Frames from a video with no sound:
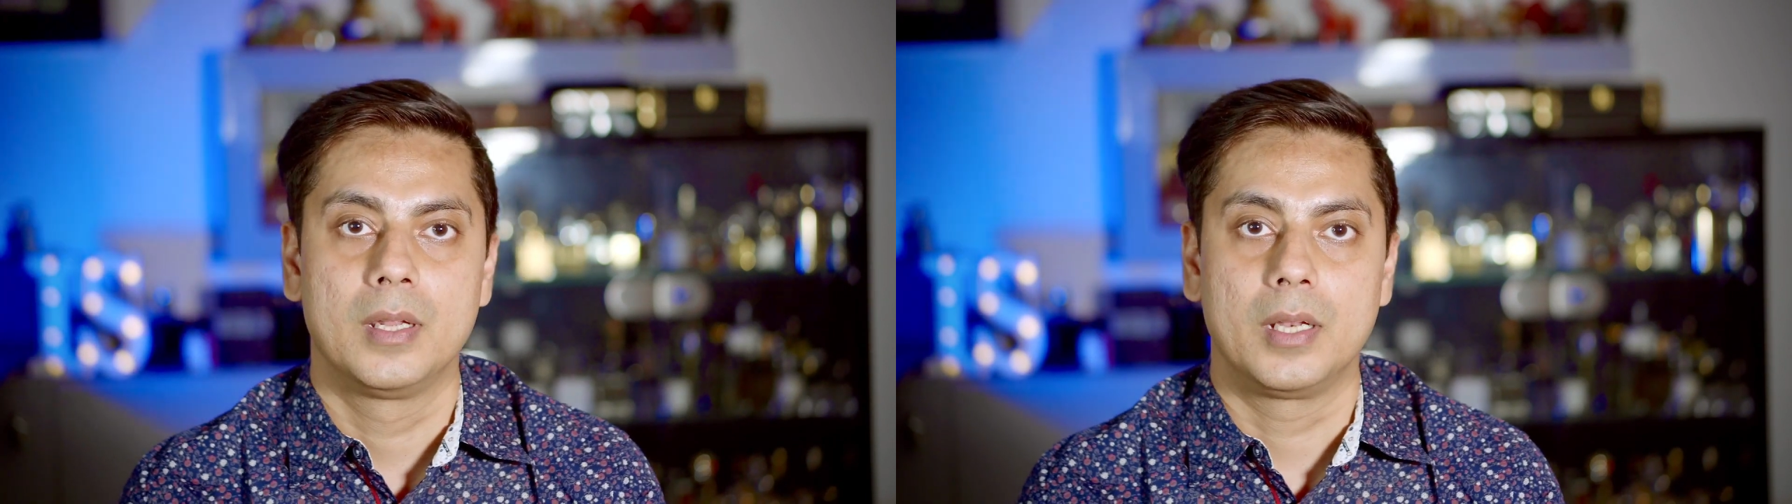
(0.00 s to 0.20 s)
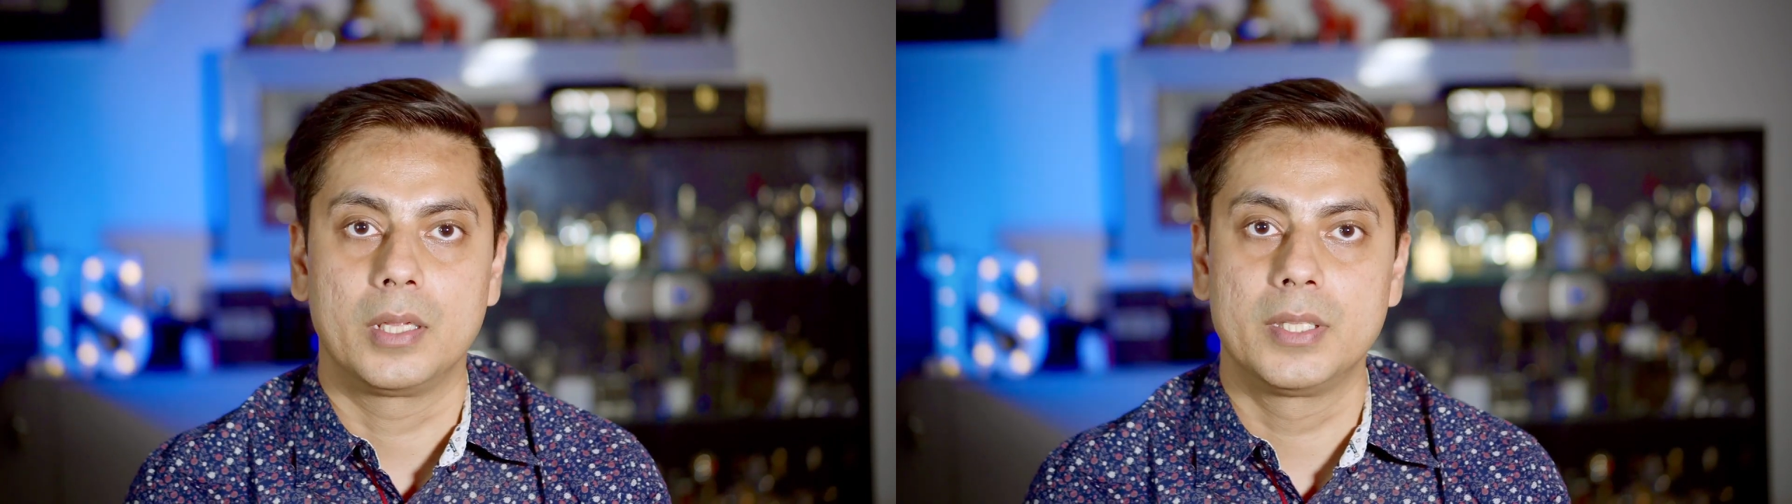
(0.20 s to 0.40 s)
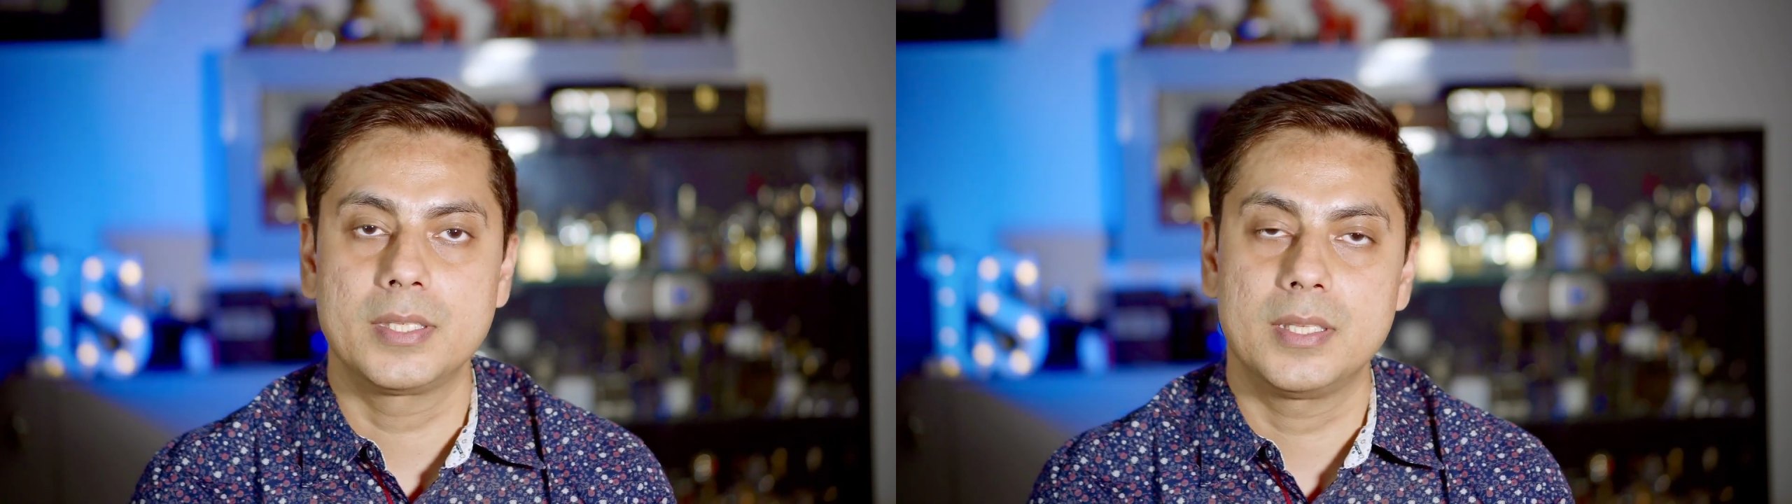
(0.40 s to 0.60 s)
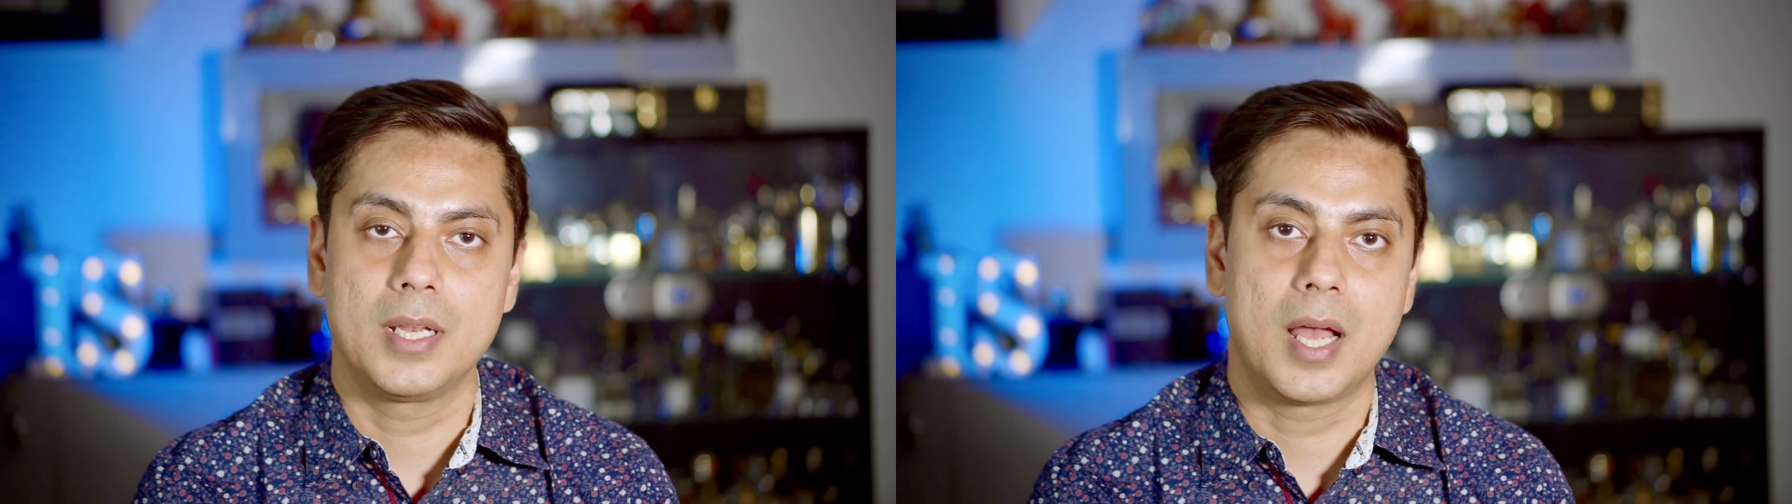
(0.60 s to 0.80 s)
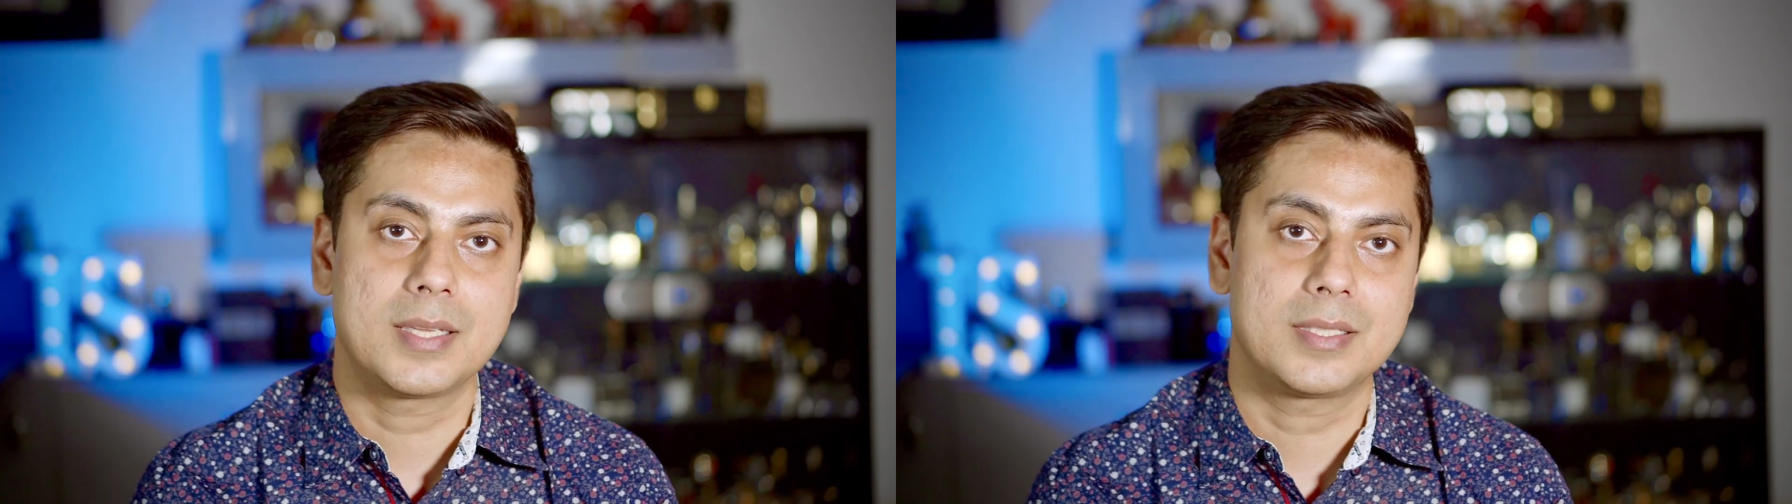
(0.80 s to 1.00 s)
Now this
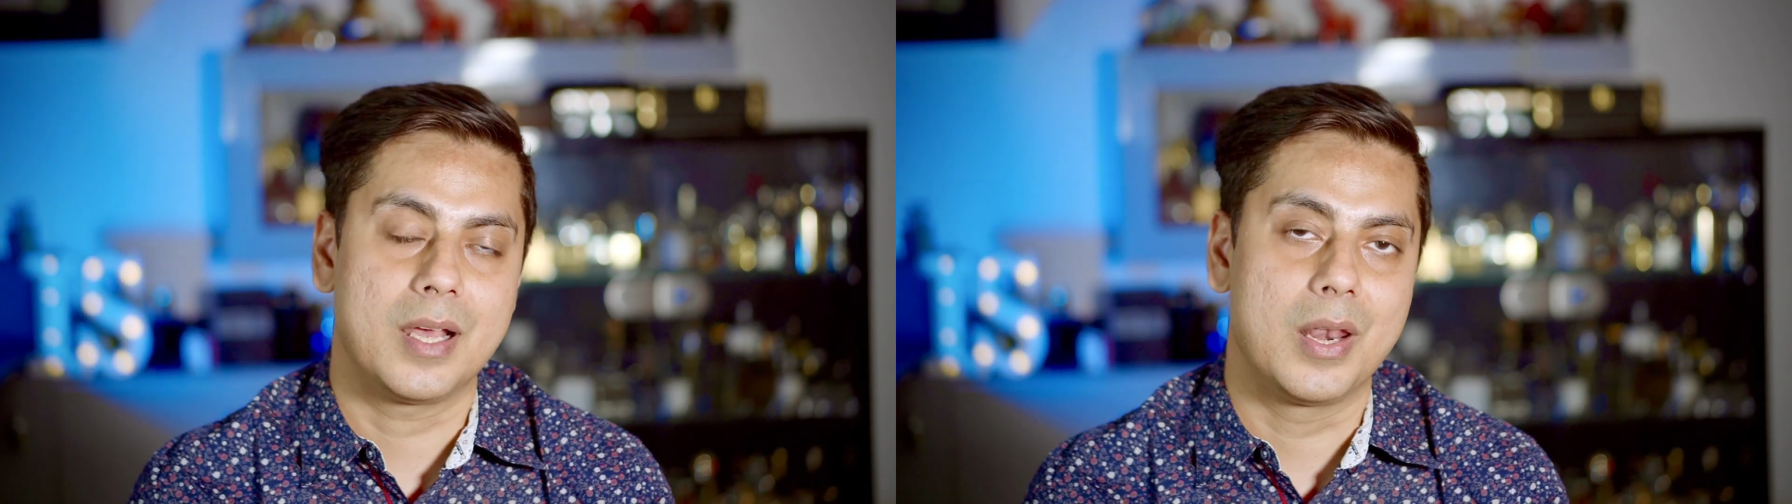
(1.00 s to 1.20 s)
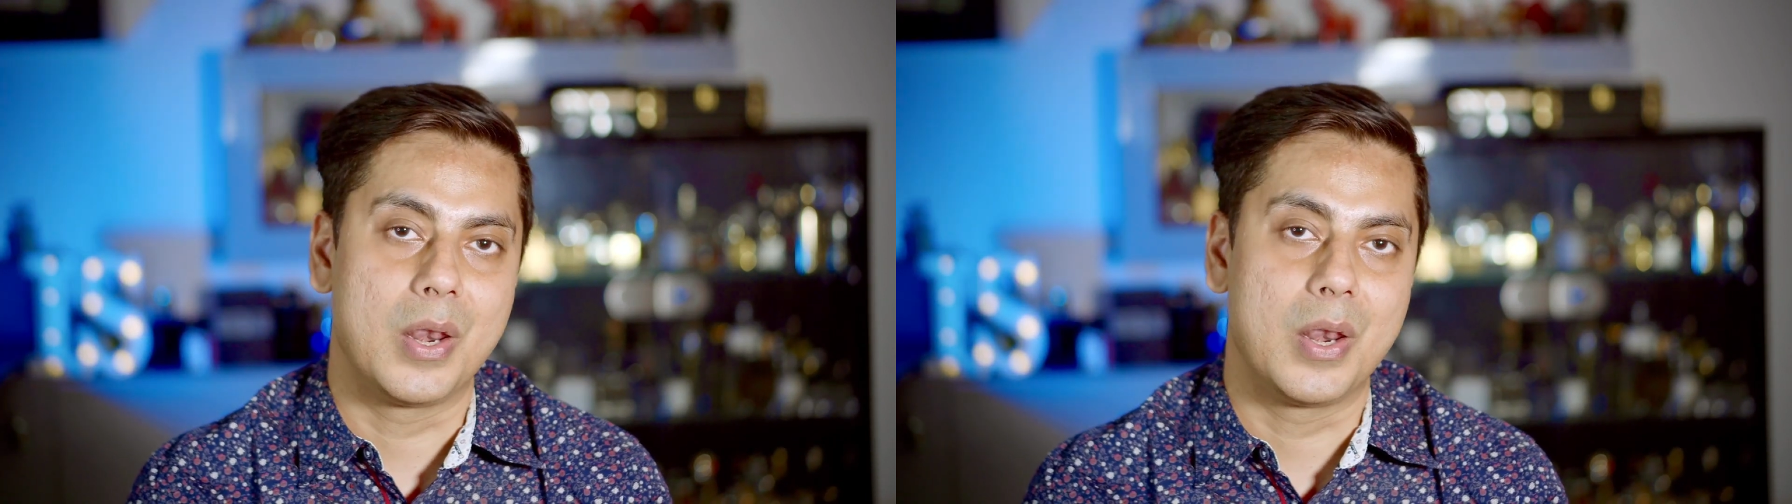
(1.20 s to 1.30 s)
lasts a